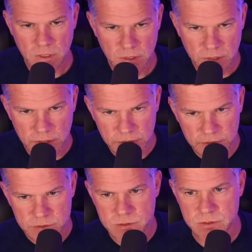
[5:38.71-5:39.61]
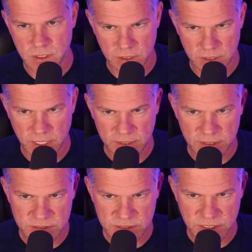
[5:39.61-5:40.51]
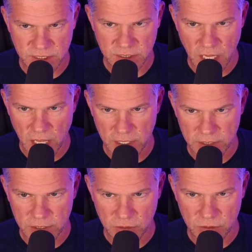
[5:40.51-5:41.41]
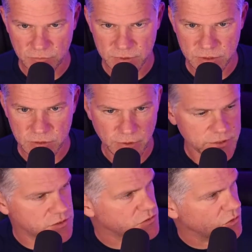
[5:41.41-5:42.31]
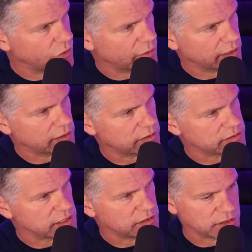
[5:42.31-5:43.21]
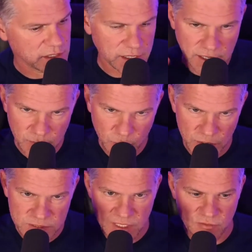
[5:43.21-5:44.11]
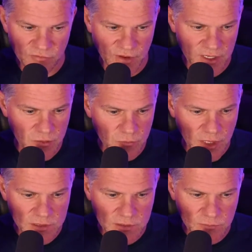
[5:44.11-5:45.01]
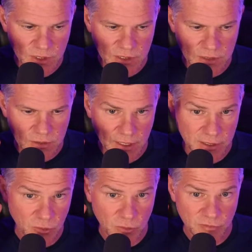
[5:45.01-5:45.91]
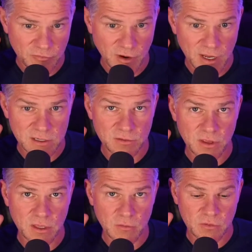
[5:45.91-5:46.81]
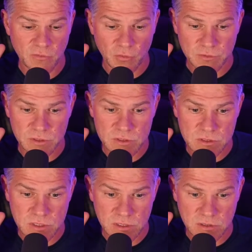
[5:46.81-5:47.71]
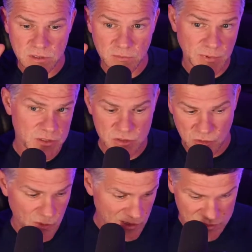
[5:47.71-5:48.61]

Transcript: is connect this thing in line, and I'm going to read the directions real quick because I think I got to press that phantom button, but I don't want to fry anything with voltage that I'm not sure where it's